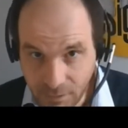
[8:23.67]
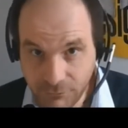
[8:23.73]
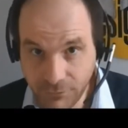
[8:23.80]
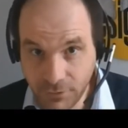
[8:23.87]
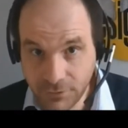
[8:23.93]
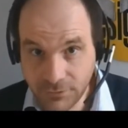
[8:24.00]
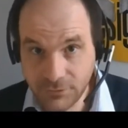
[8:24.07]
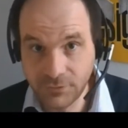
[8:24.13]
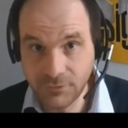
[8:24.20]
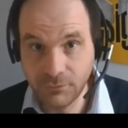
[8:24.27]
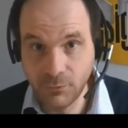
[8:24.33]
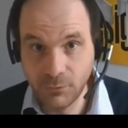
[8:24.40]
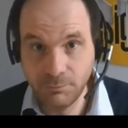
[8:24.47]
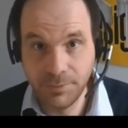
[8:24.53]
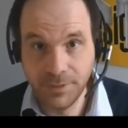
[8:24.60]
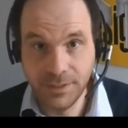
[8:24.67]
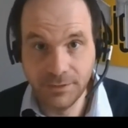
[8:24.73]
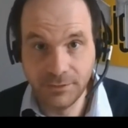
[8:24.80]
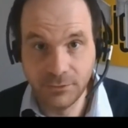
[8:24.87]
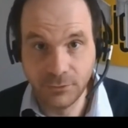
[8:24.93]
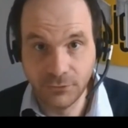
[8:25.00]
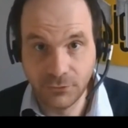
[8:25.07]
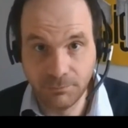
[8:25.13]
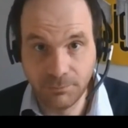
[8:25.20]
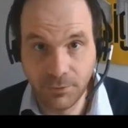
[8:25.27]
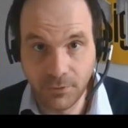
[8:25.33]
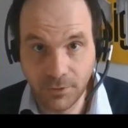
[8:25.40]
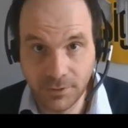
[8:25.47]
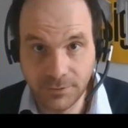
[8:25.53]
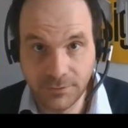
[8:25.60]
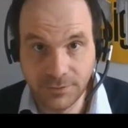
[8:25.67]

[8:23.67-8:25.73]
first would be to support